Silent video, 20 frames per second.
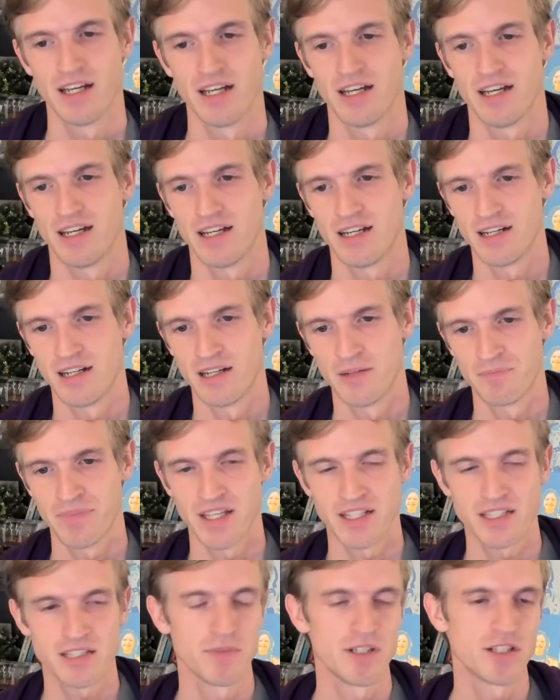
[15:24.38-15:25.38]
Um,
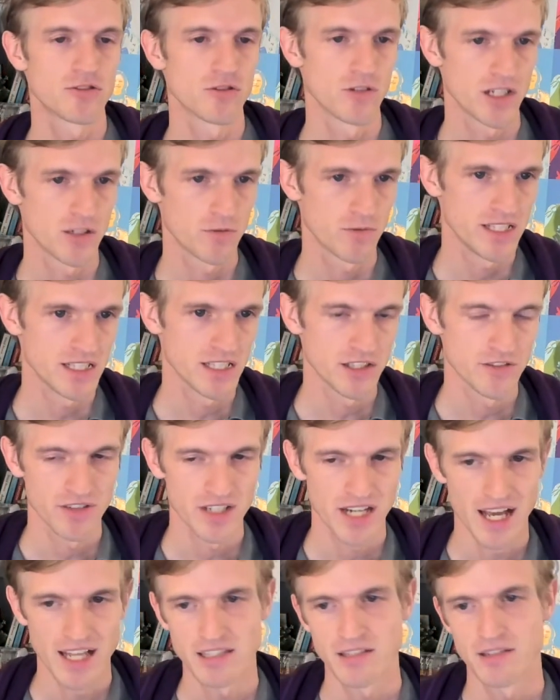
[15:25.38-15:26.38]
there's some historic reasons
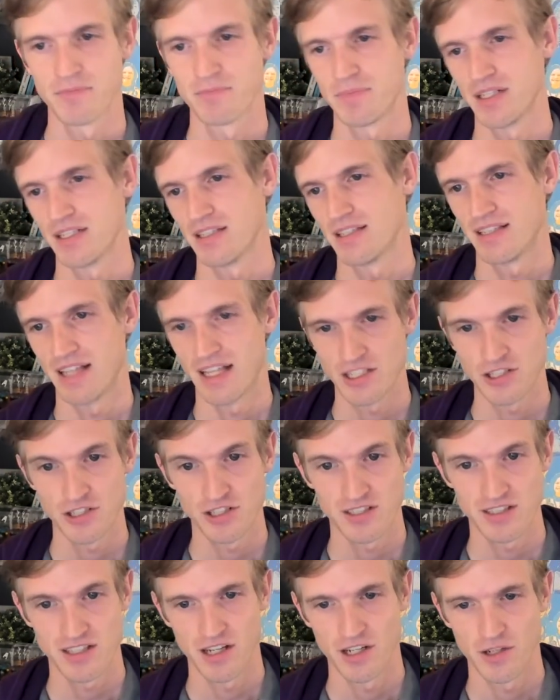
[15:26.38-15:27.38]
for that, but that's
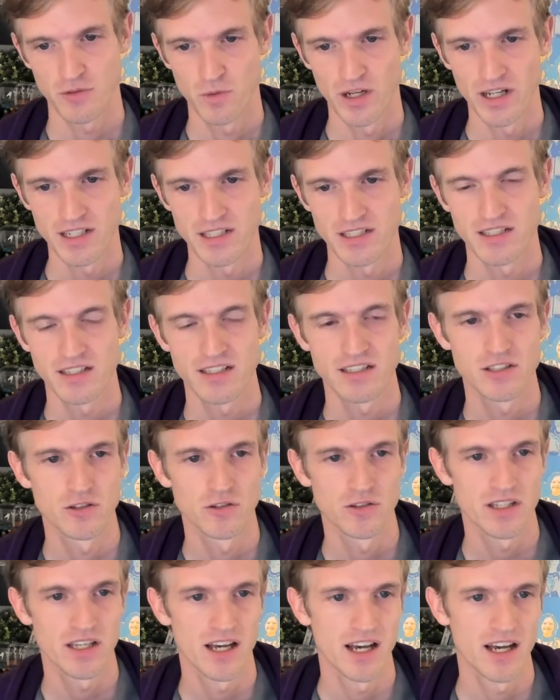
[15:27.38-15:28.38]
just how it works.
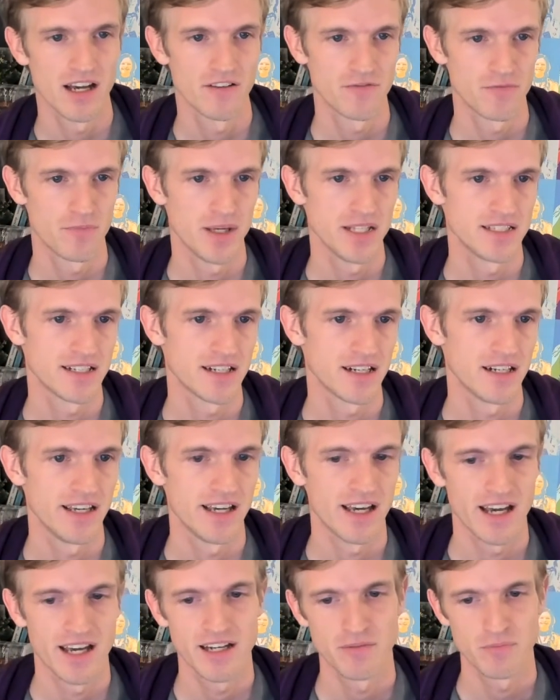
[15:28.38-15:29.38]
So you have
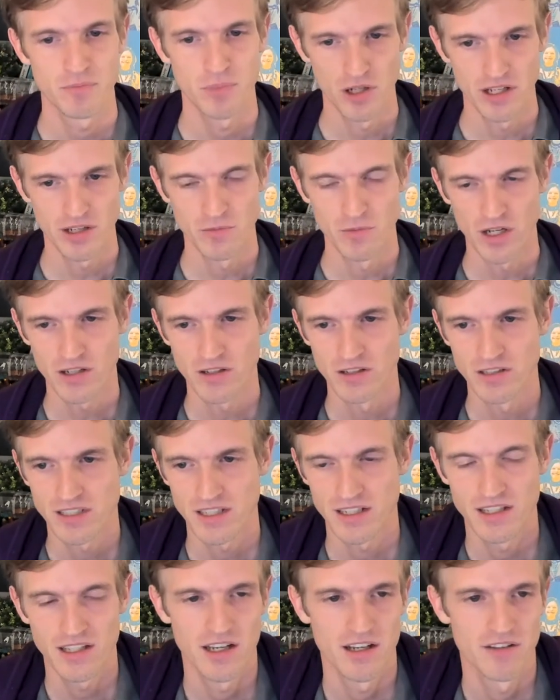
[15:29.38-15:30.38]
basically n polling
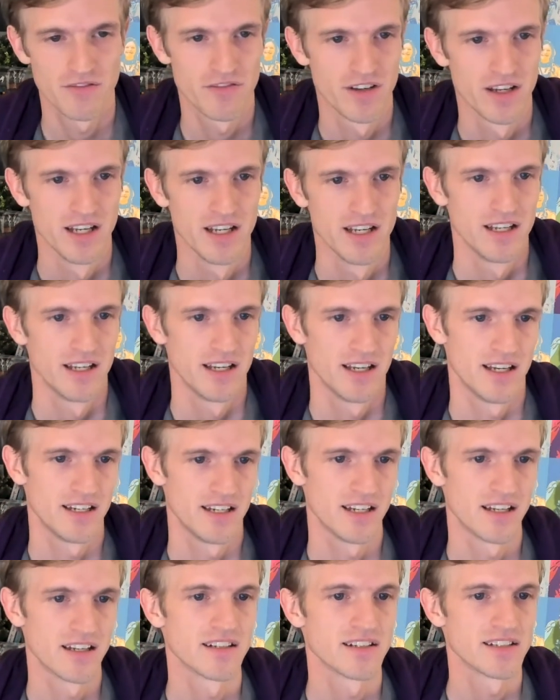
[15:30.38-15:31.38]
workers and you have
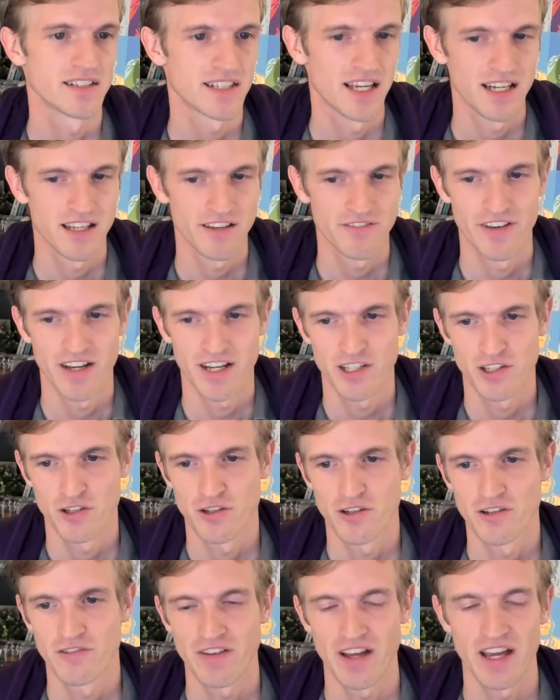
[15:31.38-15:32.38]
another scaling factor
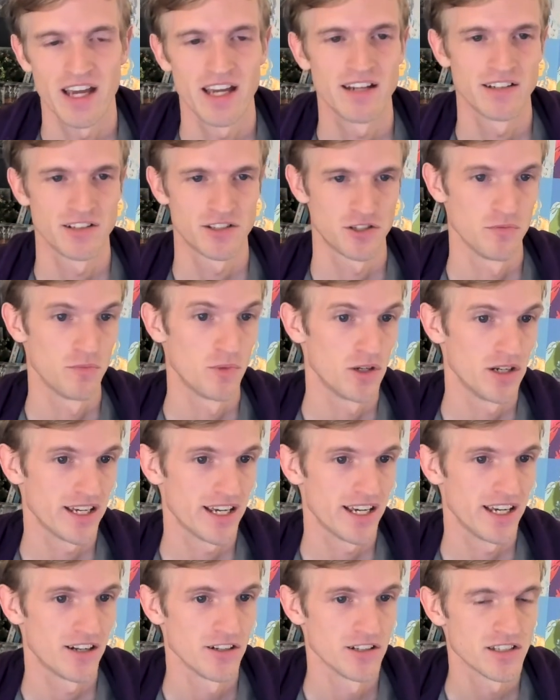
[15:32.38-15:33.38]
of n
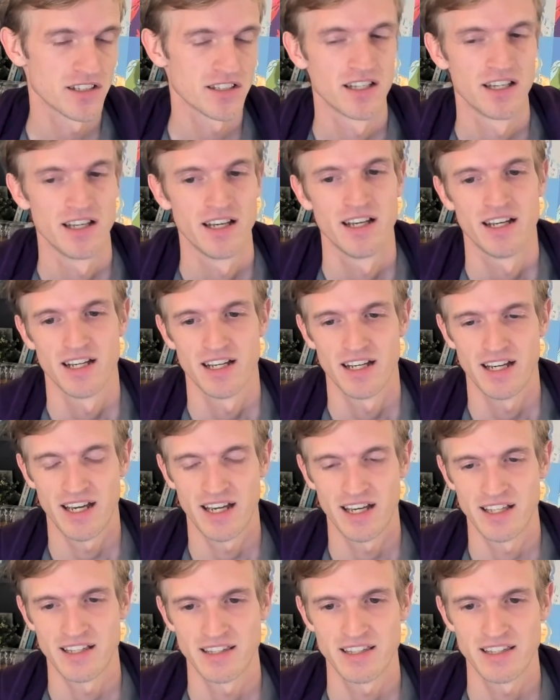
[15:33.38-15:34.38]
symbolicators.
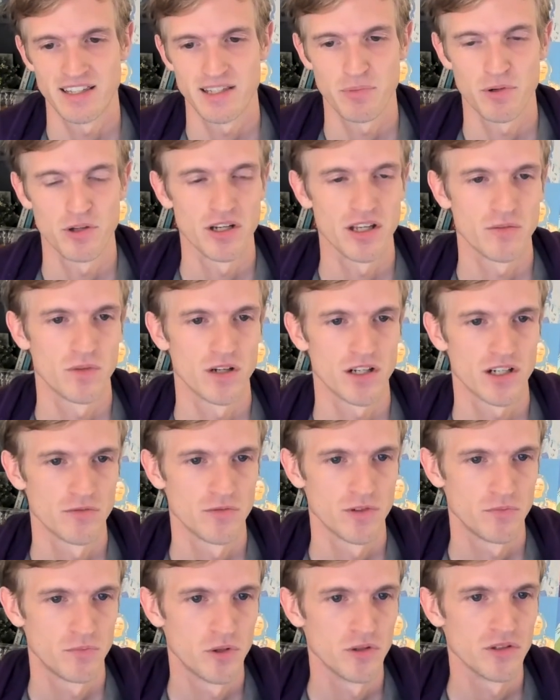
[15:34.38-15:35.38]
And the polling worker
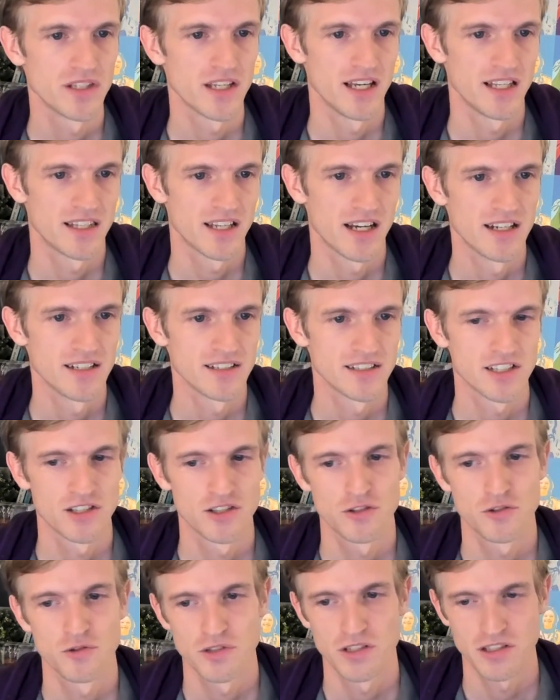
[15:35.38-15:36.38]
will put a
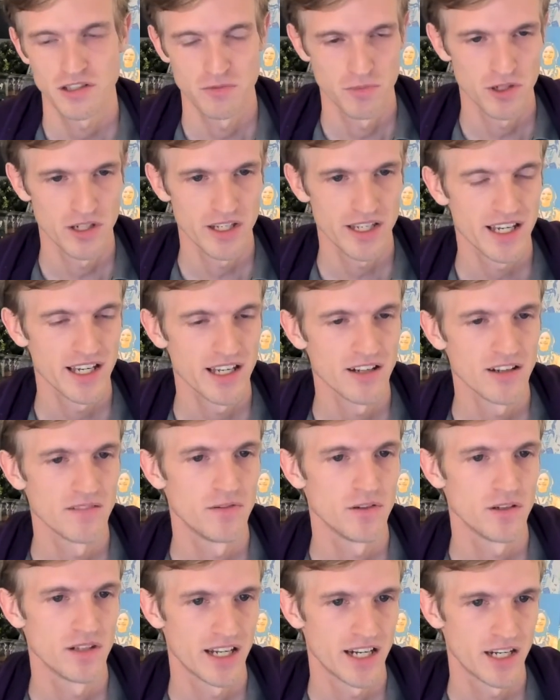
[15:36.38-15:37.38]
task to the
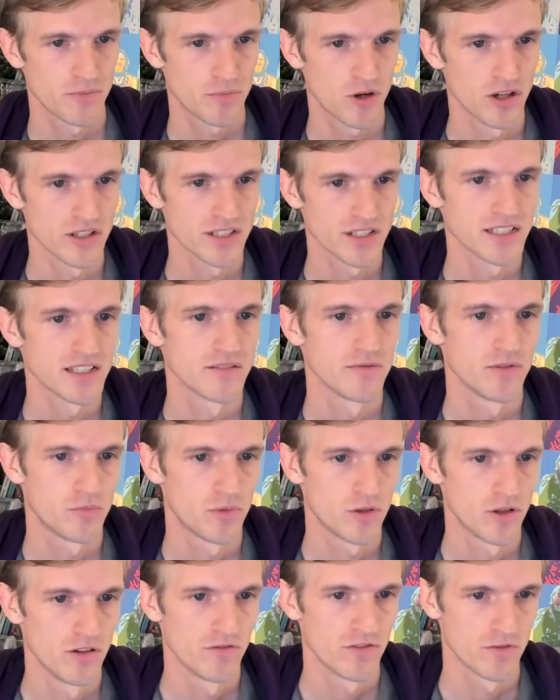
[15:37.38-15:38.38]
symbolicator, will let it process and will
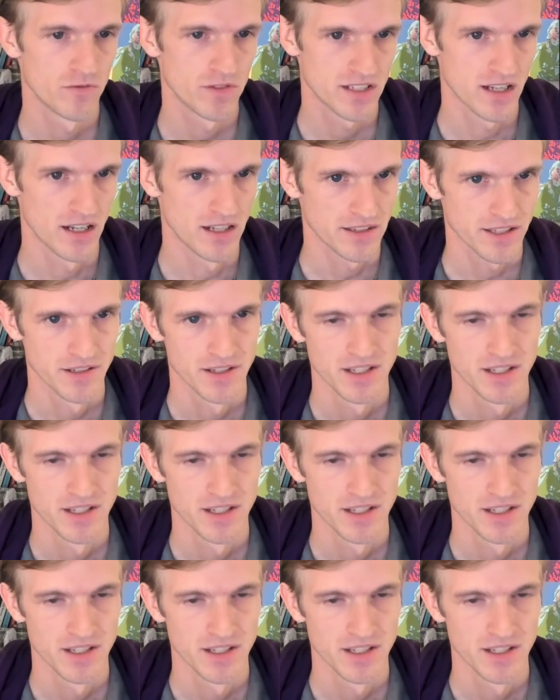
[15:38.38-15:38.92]
poll for result.